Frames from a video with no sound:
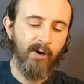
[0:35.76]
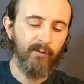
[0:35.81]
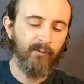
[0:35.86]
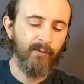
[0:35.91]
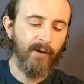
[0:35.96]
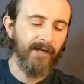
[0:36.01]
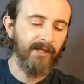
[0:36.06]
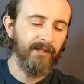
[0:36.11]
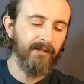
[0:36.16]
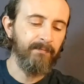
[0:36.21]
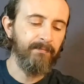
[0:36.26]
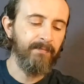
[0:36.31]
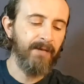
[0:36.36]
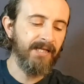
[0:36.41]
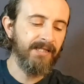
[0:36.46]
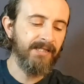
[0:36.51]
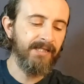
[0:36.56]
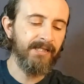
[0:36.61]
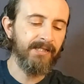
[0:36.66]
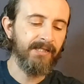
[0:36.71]
all right,
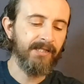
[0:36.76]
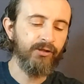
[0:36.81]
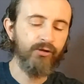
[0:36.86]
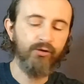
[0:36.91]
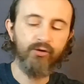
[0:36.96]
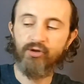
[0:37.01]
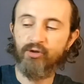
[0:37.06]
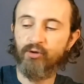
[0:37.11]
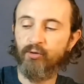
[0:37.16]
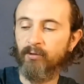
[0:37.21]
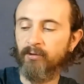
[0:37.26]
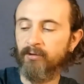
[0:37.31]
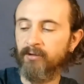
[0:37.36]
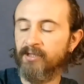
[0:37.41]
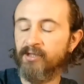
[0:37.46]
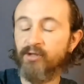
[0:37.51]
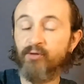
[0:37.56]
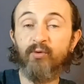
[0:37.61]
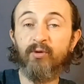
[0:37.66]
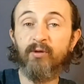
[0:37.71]
Pisces, as usual,
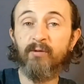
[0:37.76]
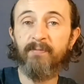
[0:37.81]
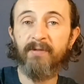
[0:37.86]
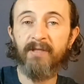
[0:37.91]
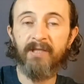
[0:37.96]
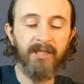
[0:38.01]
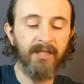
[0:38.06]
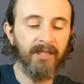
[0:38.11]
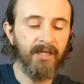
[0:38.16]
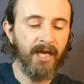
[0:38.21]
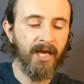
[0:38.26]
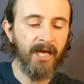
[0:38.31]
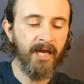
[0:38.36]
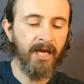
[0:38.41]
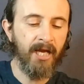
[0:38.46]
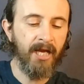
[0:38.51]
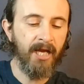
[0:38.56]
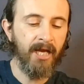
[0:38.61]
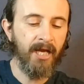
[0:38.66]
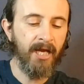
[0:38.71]
this will be
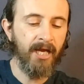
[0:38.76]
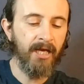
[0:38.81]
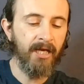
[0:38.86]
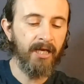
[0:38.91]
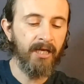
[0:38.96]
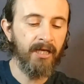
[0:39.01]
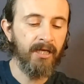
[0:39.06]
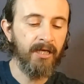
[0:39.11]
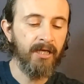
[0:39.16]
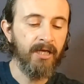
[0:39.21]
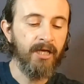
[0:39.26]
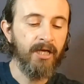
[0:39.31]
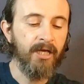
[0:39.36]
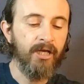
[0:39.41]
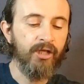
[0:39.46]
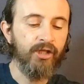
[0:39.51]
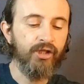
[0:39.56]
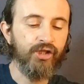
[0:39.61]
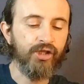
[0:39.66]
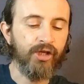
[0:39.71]
a
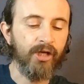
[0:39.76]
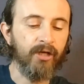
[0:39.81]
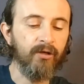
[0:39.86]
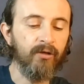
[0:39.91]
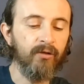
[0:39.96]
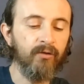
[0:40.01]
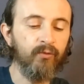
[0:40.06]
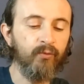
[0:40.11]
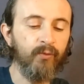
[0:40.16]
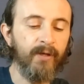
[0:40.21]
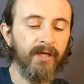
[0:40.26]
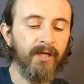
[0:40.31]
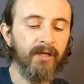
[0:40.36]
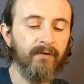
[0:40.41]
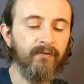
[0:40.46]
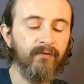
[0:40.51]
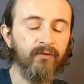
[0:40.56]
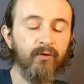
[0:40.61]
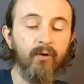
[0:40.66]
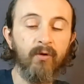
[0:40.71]
general
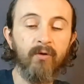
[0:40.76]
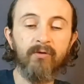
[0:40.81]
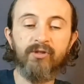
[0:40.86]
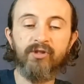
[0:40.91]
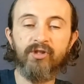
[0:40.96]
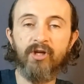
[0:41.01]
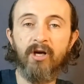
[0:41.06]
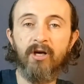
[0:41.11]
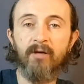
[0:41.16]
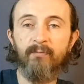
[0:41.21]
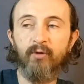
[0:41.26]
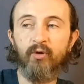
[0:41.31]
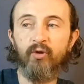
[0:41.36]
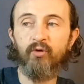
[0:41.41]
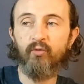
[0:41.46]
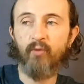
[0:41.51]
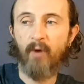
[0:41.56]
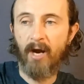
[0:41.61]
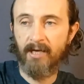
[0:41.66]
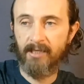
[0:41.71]
reading for all Sun,
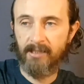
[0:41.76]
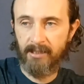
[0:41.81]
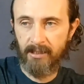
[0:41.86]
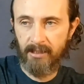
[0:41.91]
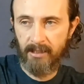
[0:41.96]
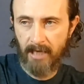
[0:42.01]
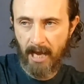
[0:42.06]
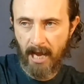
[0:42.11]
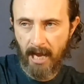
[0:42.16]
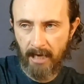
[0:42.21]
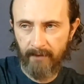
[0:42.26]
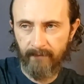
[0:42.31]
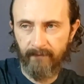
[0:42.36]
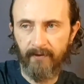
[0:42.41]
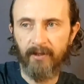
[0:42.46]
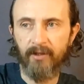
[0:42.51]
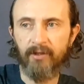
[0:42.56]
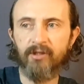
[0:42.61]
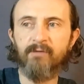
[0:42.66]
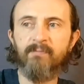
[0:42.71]
Moon, Rising, and
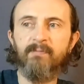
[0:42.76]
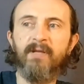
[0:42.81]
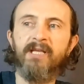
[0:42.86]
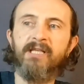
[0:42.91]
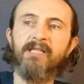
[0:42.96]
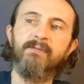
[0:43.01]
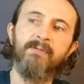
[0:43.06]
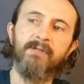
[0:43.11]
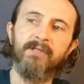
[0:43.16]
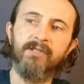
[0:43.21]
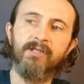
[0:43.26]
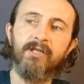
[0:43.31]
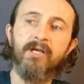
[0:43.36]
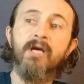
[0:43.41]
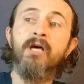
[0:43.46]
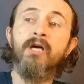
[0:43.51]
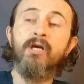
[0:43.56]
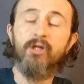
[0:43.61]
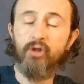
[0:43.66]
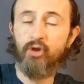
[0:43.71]
Venus
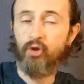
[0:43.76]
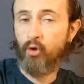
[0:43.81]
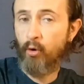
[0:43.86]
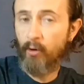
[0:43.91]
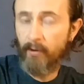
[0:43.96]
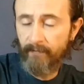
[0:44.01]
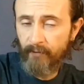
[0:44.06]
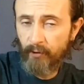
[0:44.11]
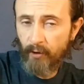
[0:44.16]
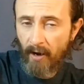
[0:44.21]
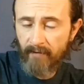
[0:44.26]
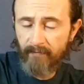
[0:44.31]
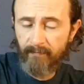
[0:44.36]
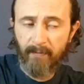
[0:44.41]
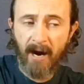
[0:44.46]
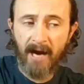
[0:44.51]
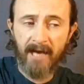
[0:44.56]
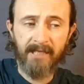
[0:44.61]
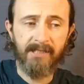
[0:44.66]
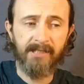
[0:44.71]
placements. So if you
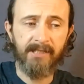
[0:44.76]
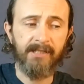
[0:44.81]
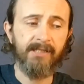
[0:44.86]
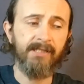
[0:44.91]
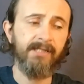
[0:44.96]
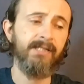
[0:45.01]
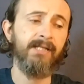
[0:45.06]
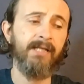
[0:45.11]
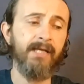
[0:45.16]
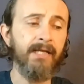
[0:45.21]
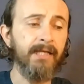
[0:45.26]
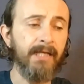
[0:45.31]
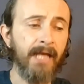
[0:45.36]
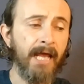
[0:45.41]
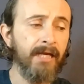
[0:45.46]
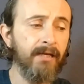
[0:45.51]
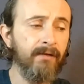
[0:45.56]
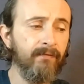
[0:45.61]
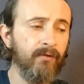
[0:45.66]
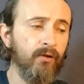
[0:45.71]
have Pisces in
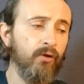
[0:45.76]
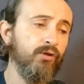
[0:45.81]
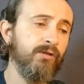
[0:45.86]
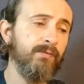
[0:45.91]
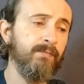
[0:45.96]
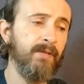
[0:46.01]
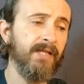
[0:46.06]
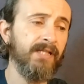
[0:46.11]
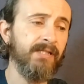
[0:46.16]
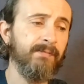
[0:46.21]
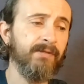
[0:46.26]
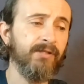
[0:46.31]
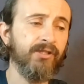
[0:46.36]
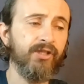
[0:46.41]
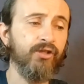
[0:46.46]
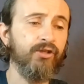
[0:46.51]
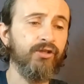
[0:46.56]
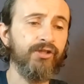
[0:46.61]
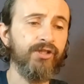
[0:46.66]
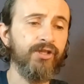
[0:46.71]
any of those
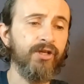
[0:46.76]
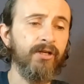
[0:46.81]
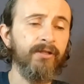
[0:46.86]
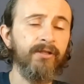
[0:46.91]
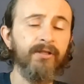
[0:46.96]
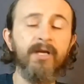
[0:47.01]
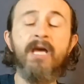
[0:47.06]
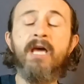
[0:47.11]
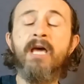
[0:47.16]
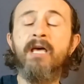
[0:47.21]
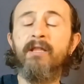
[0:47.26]
placements in your chart,